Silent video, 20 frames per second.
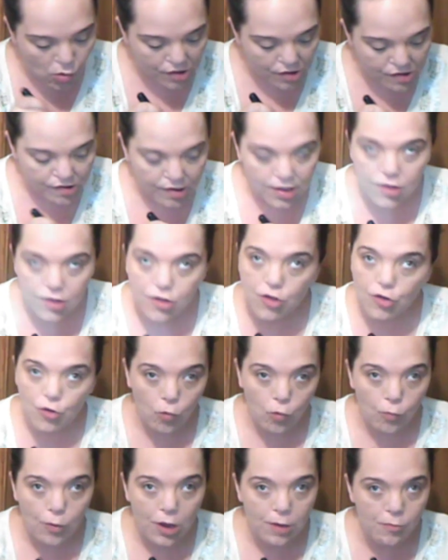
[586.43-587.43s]
that you want to see
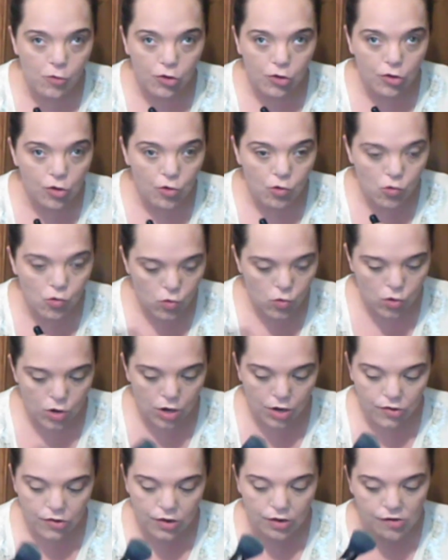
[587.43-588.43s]
two people
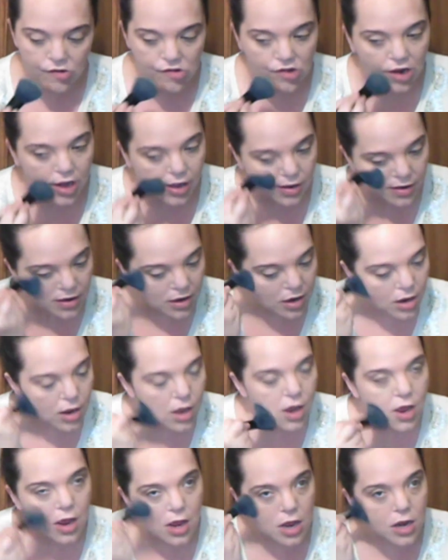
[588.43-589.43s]
do. There's like
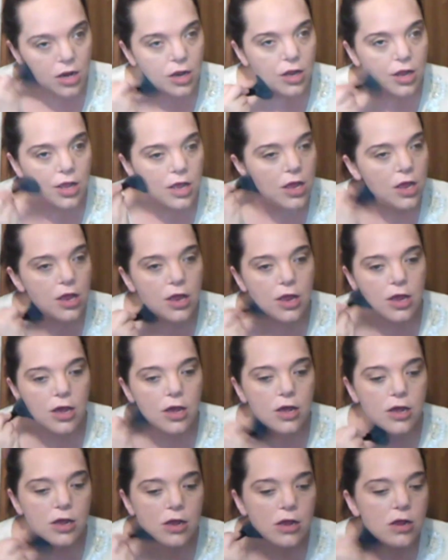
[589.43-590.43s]

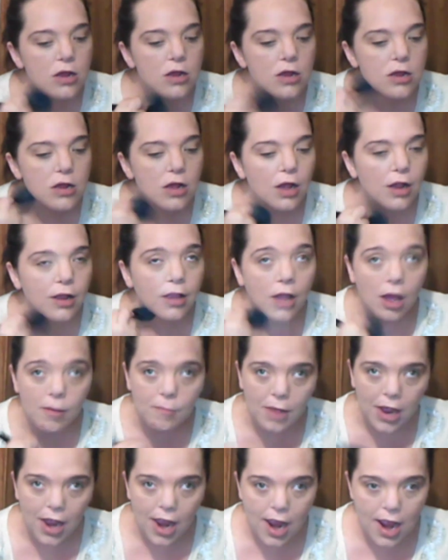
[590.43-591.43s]
the
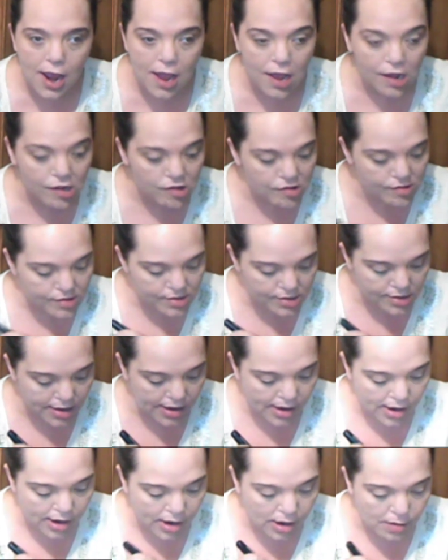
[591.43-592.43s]
not my
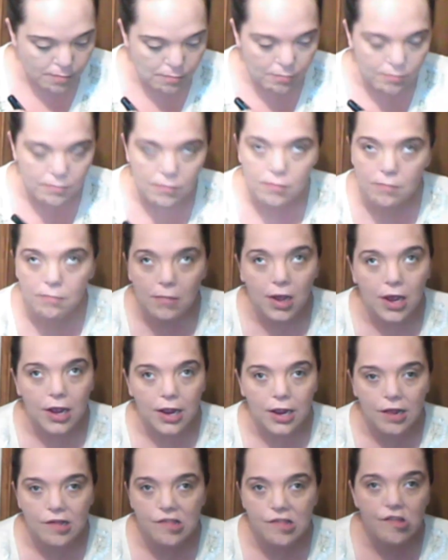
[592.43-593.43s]
hands thing,
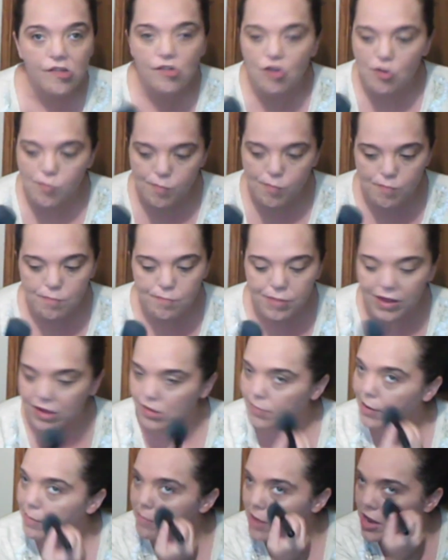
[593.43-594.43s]
my sister
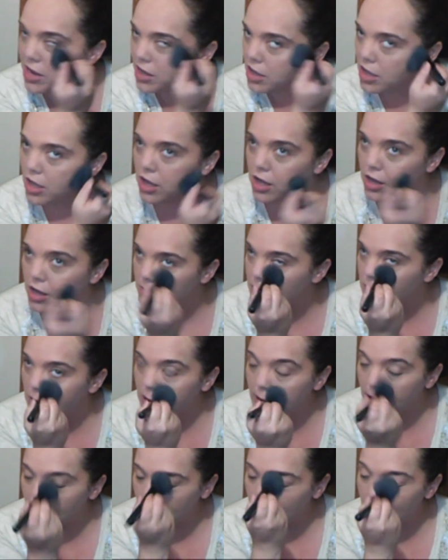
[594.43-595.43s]
picks my
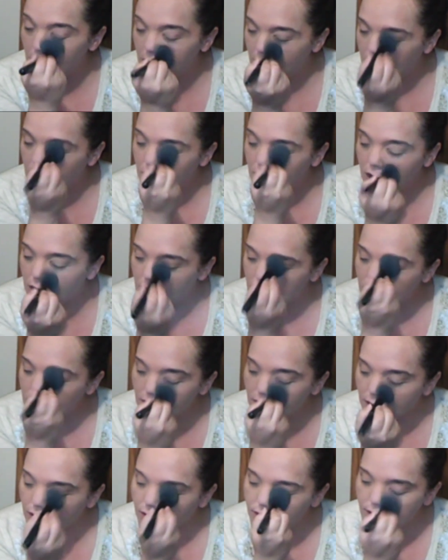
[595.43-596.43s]
makeup,
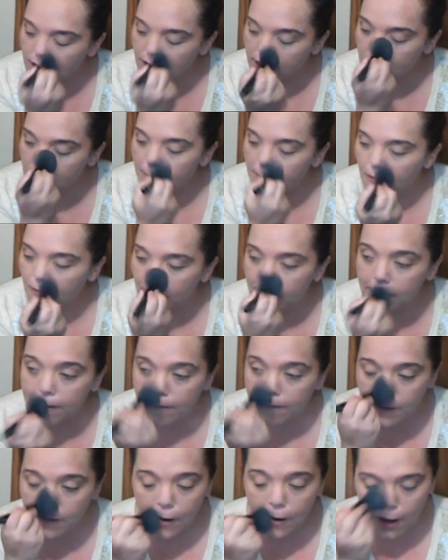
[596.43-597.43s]
you know, that type of
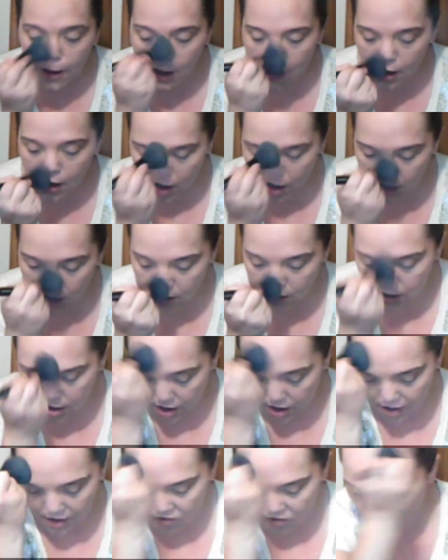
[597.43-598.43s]
thing.
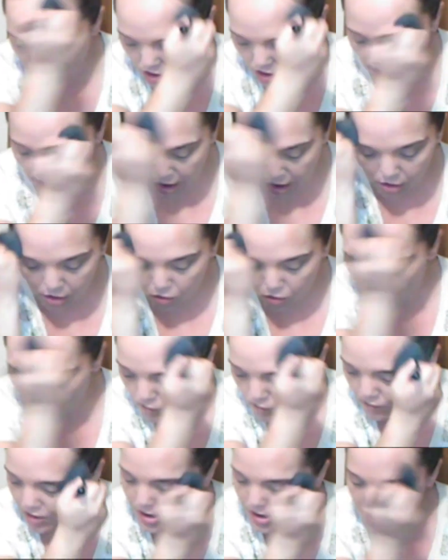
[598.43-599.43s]
If there are any
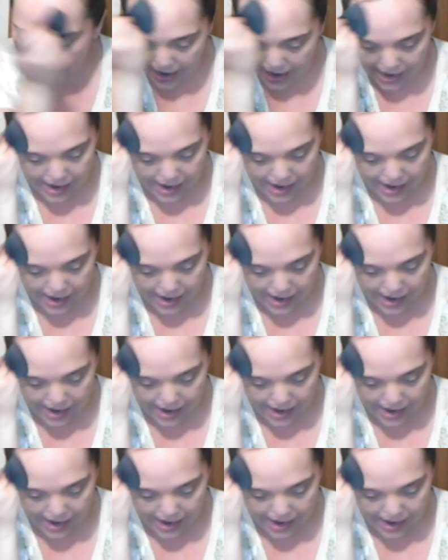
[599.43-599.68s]
goofy